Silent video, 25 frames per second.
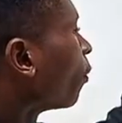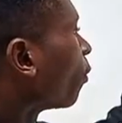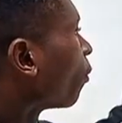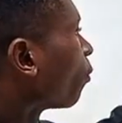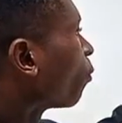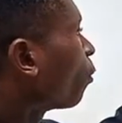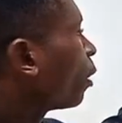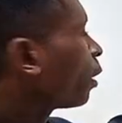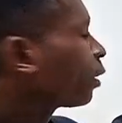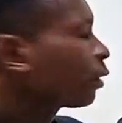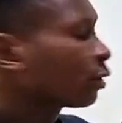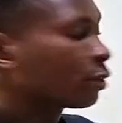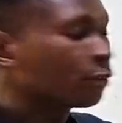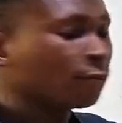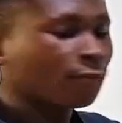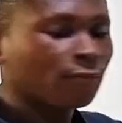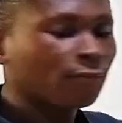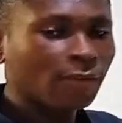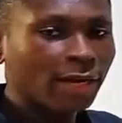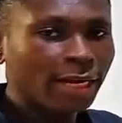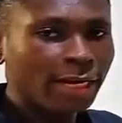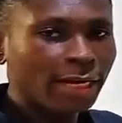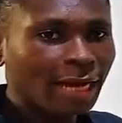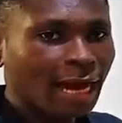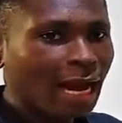We want to
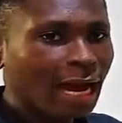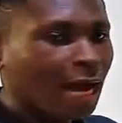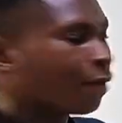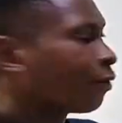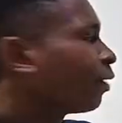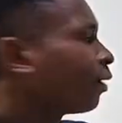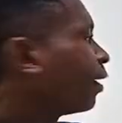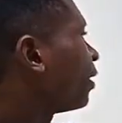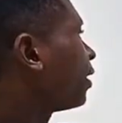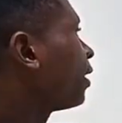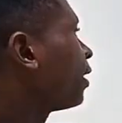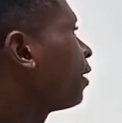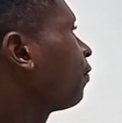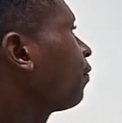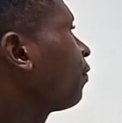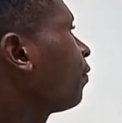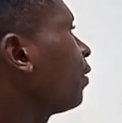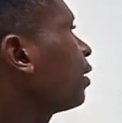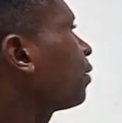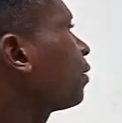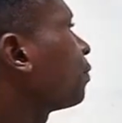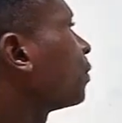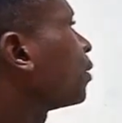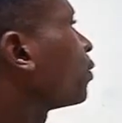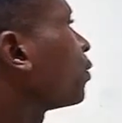find out the
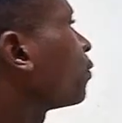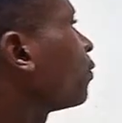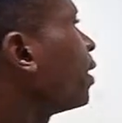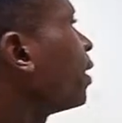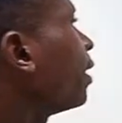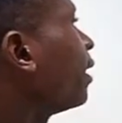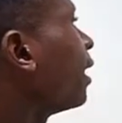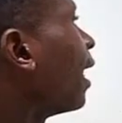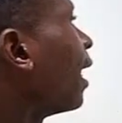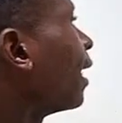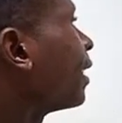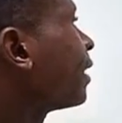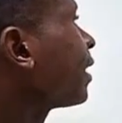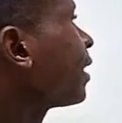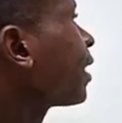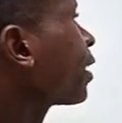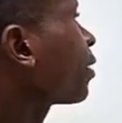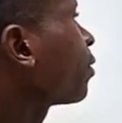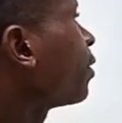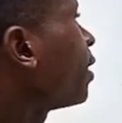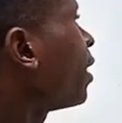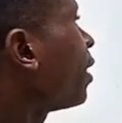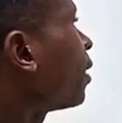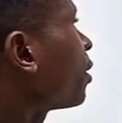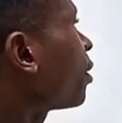difference between the
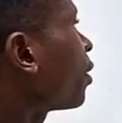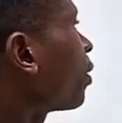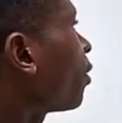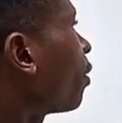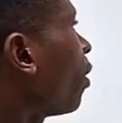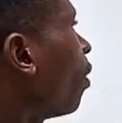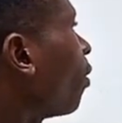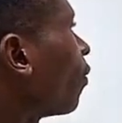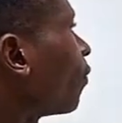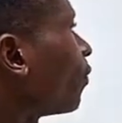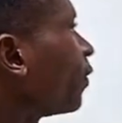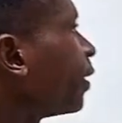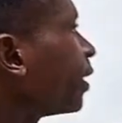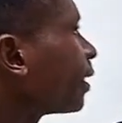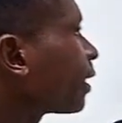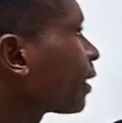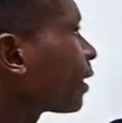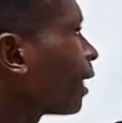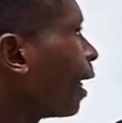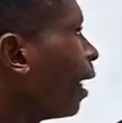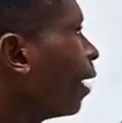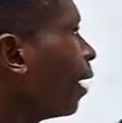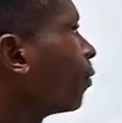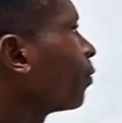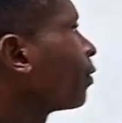articulation of this
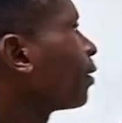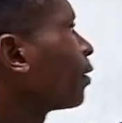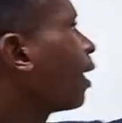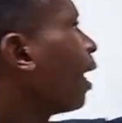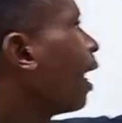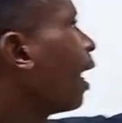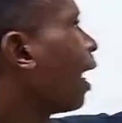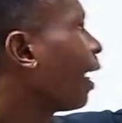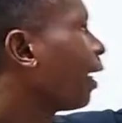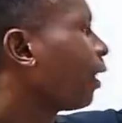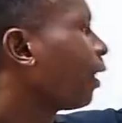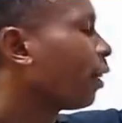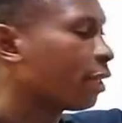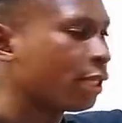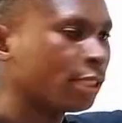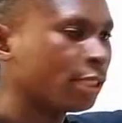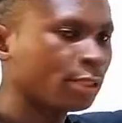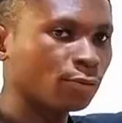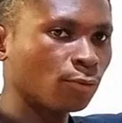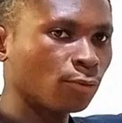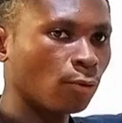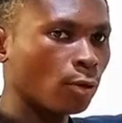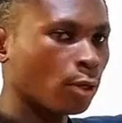sound and this